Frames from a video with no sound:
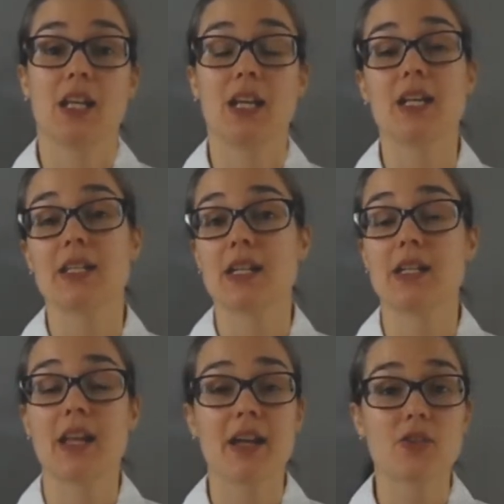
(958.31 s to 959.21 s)
It is a
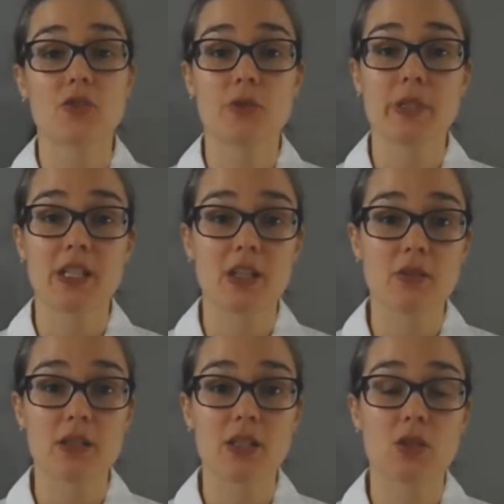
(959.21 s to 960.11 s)
natural
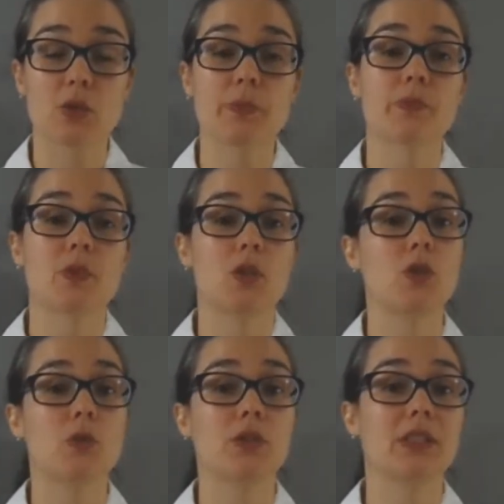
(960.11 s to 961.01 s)
material.
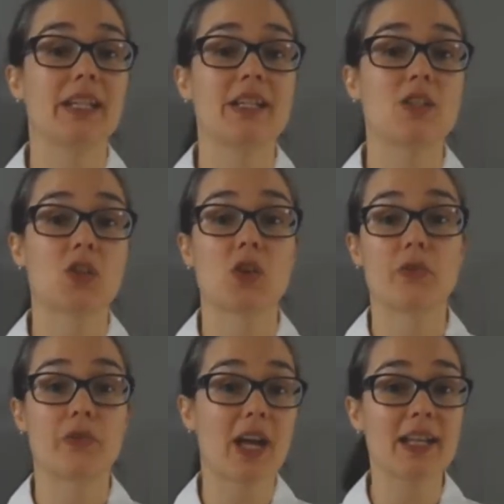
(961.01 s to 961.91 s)
You will need
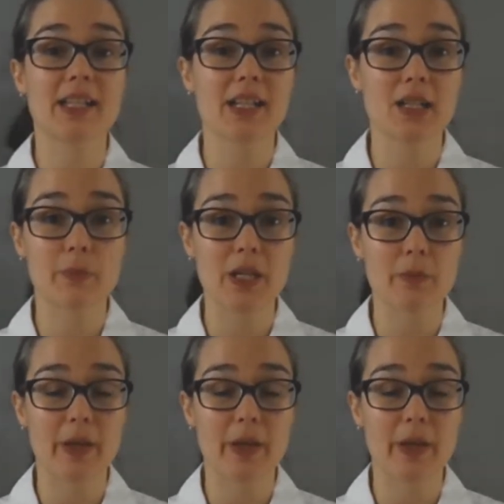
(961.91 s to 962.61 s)
to find it in a